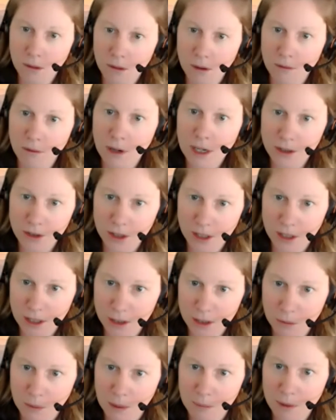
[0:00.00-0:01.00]
arranging this
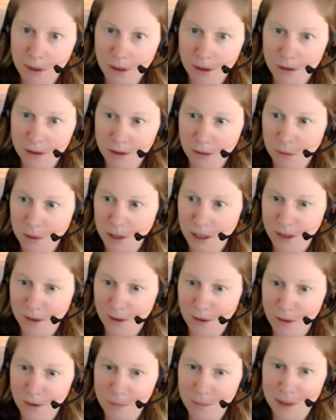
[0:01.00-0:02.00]
webinar so we can
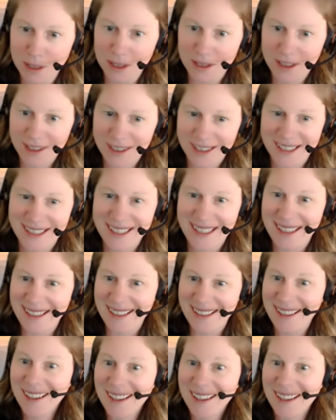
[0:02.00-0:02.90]
all meet today.